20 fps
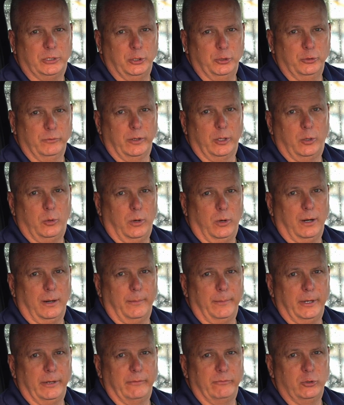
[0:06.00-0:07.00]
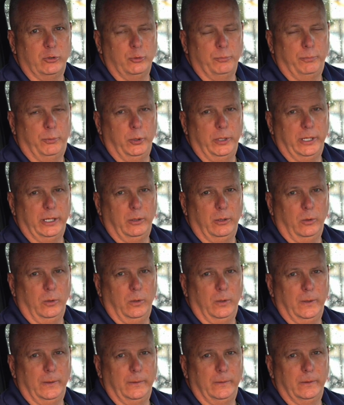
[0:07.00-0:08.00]
the new requirement of you putting
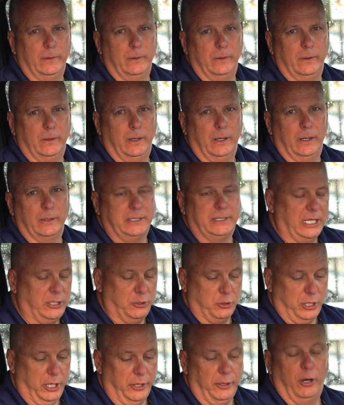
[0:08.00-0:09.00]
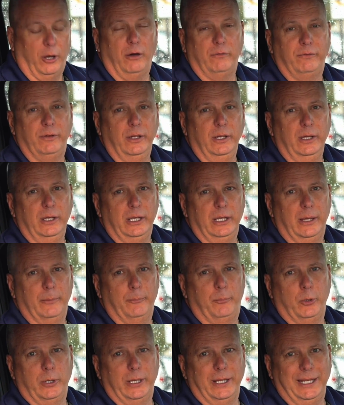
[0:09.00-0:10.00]
on, take your gun off and
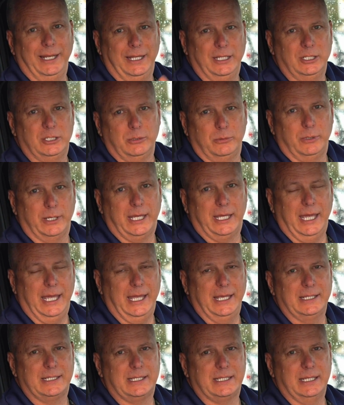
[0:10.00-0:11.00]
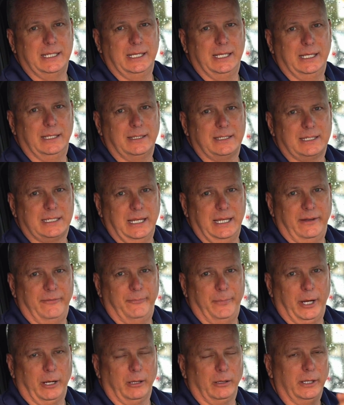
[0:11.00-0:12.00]
put it into a case in the state of
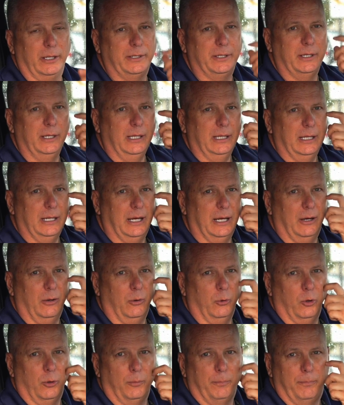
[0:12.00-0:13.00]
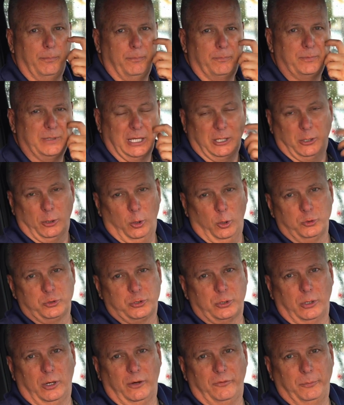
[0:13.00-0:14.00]
Maryland, or take your
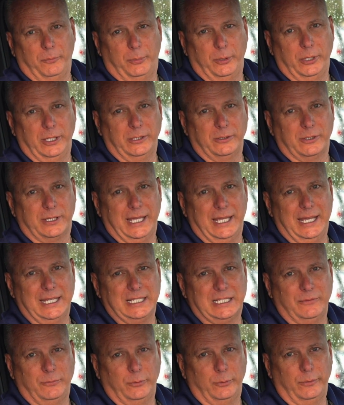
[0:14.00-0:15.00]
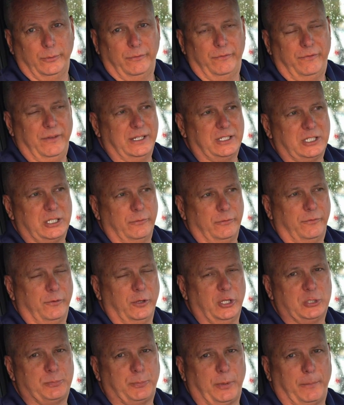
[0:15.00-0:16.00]
holster off and put it in your case if it would fit. So for
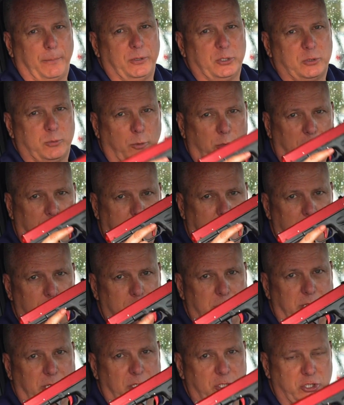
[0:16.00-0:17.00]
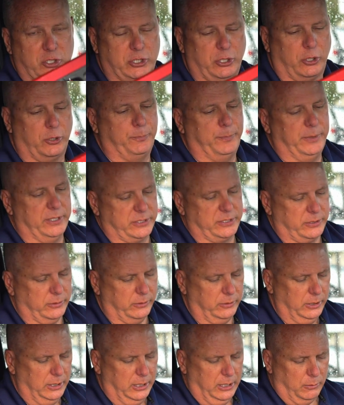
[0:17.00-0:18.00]
this purpose, we're going to be using a CERT
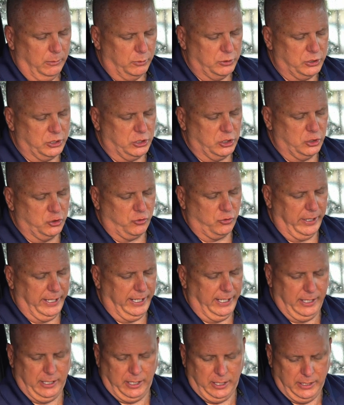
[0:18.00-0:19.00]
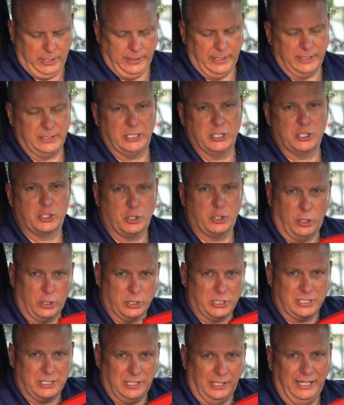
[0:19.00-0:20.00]
pistol, which is a training gun that
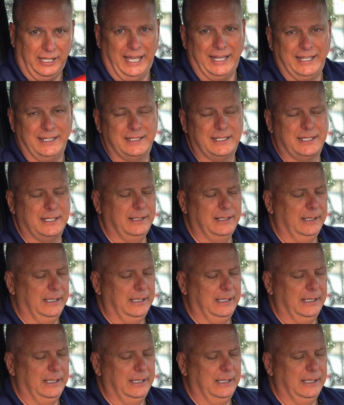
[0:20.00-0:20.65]
discharges lights.